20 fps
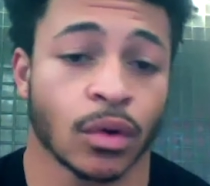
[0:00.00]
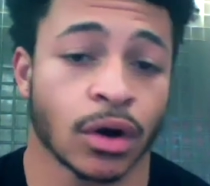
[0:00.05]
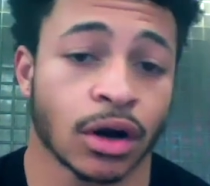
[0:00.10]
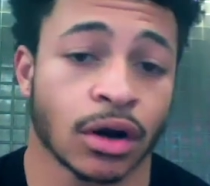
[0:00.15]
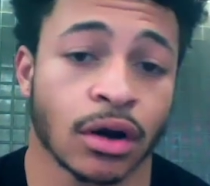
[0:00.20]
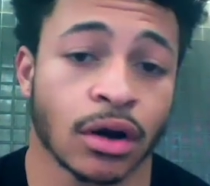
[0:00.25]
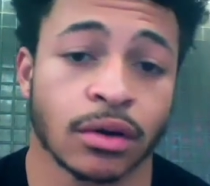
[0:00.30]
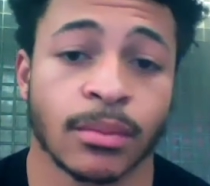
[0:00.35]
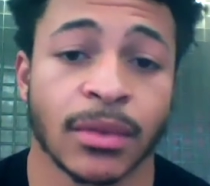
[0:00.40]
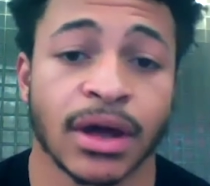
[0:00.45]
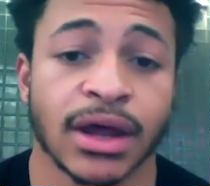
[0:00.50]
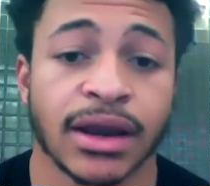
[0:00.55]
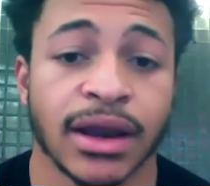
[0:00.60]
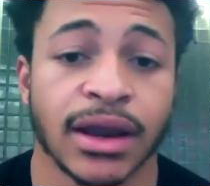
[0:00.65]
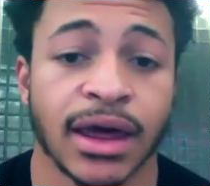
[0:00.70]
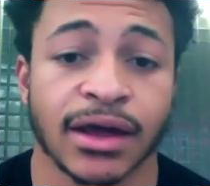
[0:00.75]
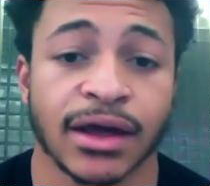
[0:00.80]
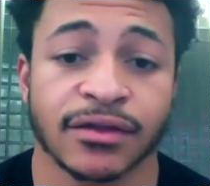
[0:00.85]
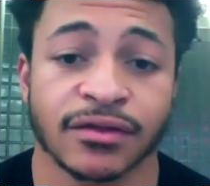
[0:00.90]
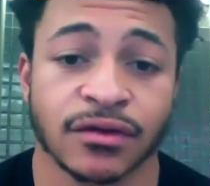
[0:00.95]
work on
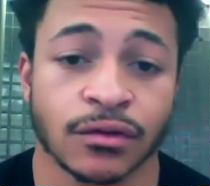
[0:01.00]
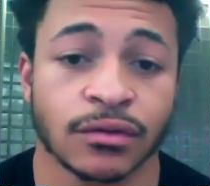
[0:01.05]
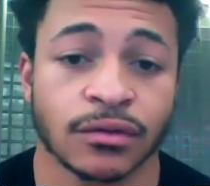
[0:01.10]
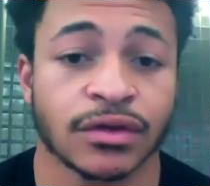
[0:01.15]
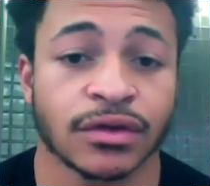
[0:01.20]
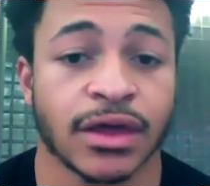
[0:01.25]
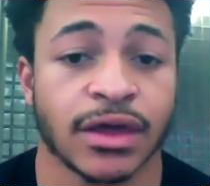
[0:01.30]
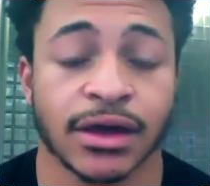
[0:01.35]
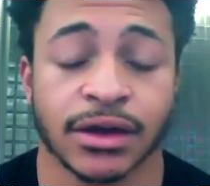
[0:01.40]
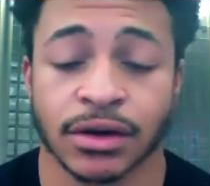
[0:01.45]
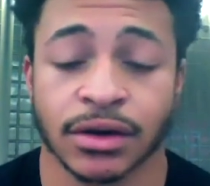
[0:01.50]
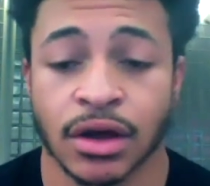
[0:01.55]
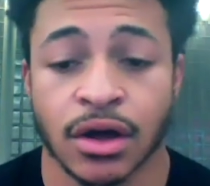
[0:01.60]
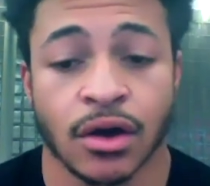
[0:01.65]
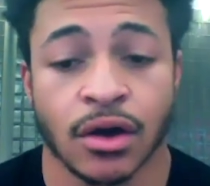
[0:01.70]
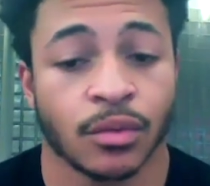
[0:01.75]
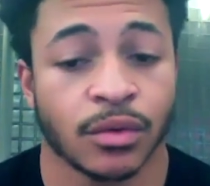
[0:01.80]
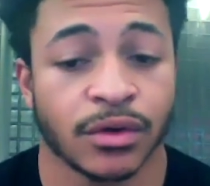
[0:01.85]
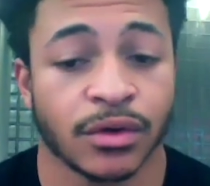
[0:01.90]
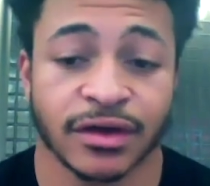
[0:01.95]
Monday and Tuesday and
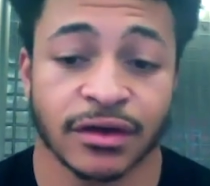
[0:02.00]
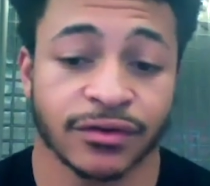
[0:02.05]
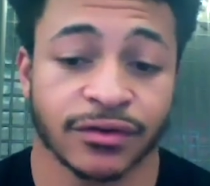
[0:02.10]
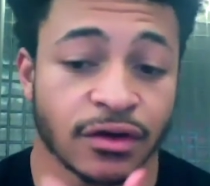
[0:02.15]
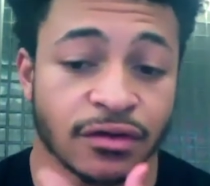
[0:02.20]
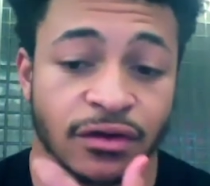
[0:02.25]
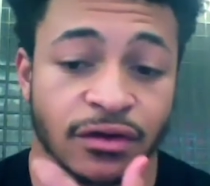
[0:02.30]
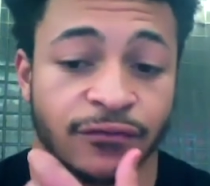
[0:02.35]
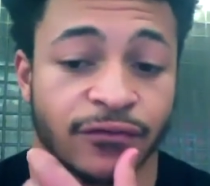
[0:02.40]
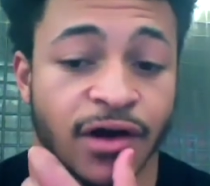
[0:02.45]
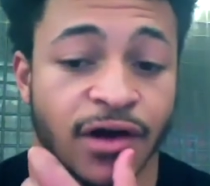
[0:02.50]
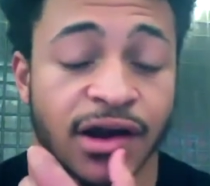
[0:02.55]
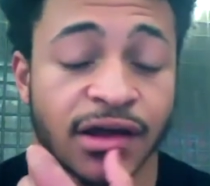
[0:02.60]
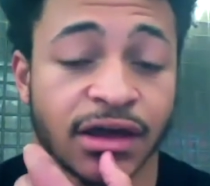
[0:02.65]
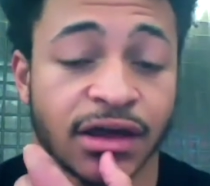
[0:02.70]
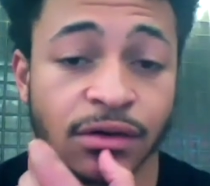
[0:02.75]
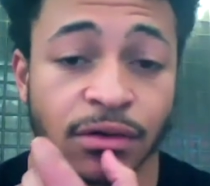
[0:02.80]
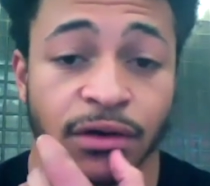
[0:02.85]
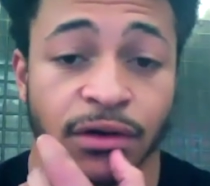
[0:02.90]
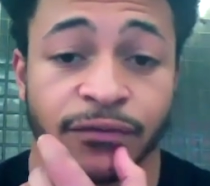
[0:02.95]
Wednesday, Thursday, and Friday,
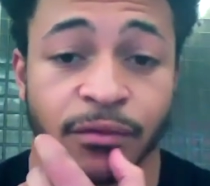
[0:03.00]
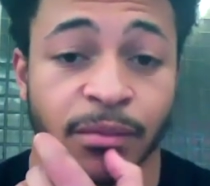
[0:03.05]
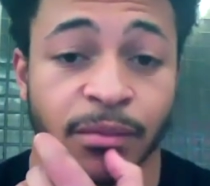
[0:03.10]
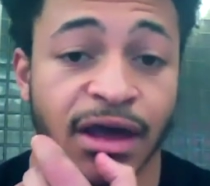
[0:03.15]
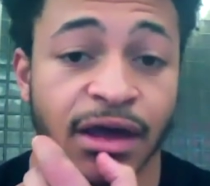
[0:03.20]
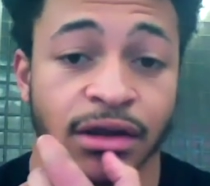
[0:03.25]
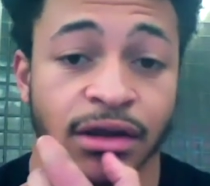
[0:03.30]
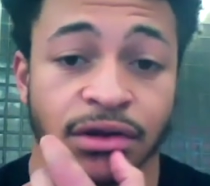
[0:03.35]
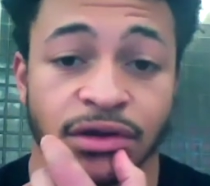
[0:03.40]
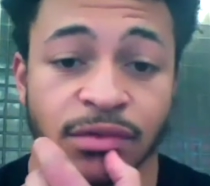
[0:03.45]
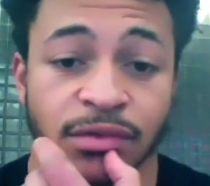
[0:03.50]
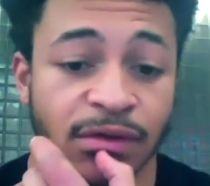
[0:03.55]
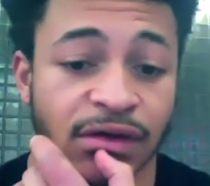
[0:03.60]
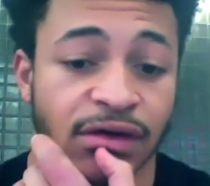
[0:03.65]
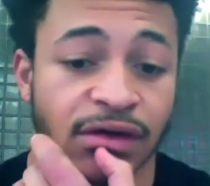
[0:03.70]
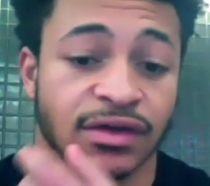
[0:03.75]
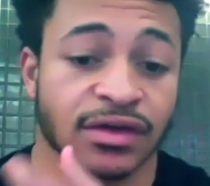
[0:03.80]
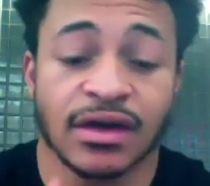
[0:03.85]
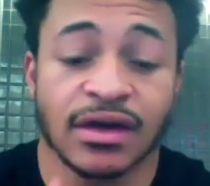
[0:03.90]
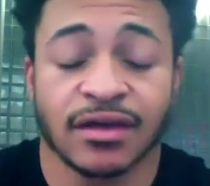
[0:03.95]
getting ready for Baylor's
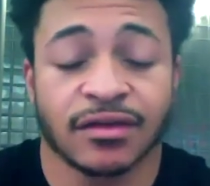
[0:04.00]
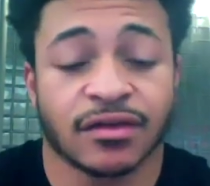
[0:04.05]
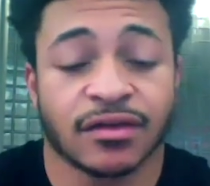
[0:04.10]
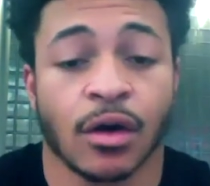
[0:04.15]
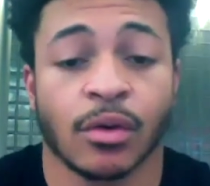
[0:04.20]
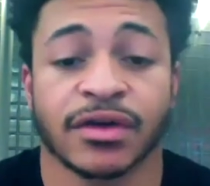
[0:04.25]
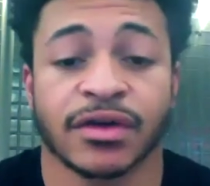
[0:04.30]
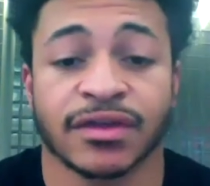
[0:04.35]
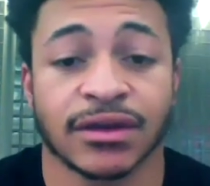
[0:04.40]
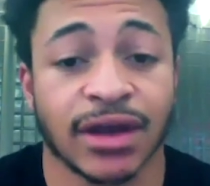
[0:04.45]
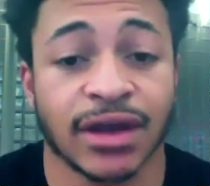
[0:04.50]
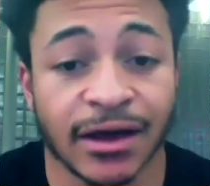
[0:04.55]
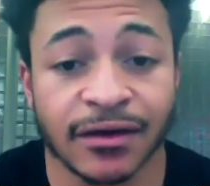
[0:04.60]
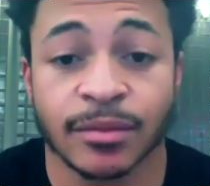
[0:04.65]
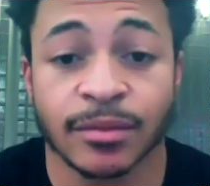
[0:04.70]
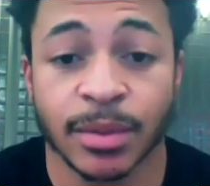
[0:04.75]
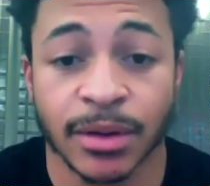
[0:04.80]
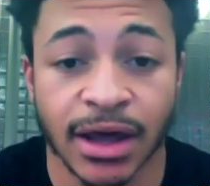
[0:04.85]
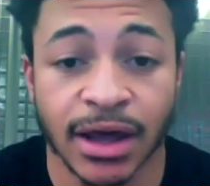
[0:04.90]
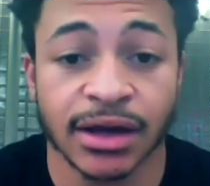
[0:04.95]
because it's always the next
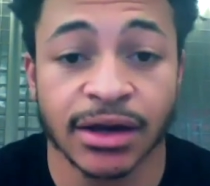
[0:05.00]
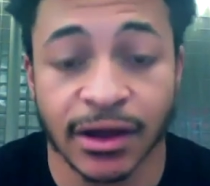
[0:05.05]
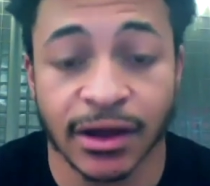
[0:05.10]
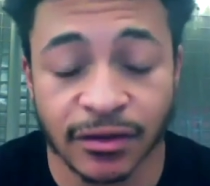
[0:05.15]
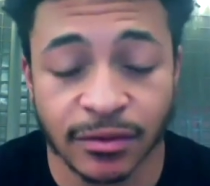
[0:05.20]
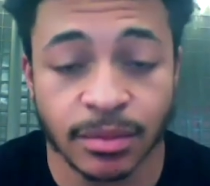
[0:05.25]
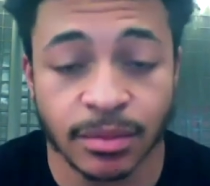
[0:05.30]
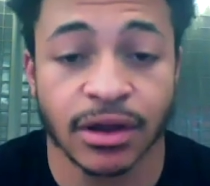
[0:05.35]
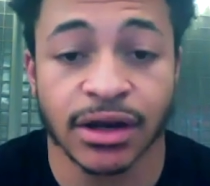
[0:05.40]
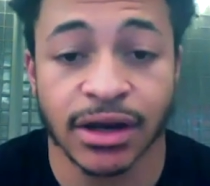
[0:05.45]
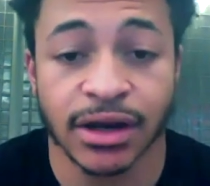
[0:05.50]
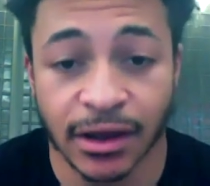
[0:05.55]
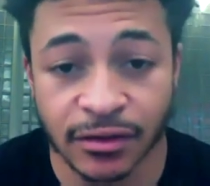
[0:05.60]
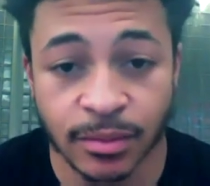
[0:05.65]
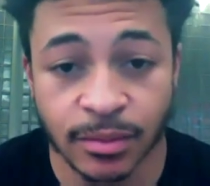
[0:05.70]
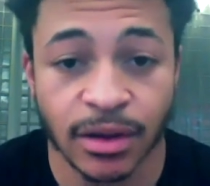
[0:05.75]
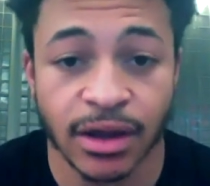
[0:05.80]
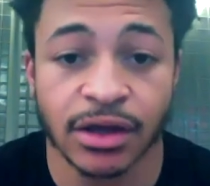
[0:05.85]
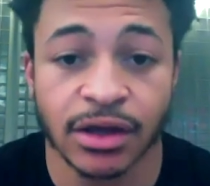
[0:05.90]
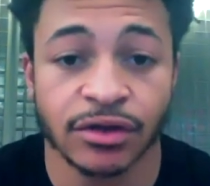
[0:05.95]
play, next play, next play.